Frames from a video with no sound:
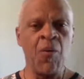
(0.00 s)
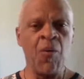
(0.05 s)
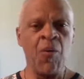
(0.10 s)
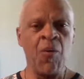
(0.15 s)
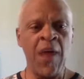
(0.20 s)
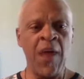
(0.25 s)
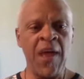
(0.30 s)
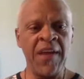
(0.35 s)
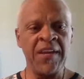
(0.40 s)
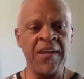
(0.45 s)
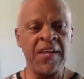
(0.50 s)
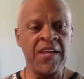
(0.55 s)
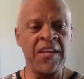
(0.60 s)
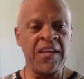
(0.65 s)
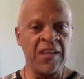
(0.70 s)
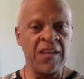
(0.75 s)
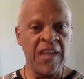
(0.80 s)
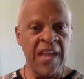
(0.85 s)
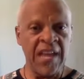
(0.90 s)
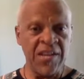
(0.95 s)
When,
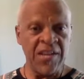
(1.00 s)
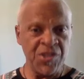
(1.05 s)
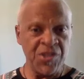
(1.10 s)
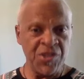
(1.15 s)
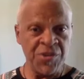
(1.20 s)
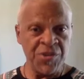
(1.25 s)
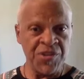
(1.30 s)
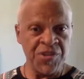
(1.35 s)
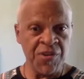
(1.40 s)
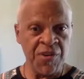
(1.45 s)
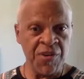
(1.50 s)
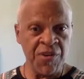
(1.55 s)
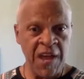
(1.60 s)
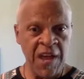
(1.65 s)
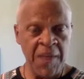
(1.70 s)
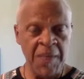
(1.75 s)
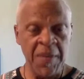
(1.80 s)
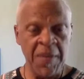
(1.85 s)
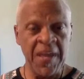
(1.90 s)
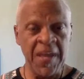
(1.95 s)
as you
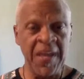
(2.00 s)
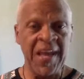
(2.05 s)
describe,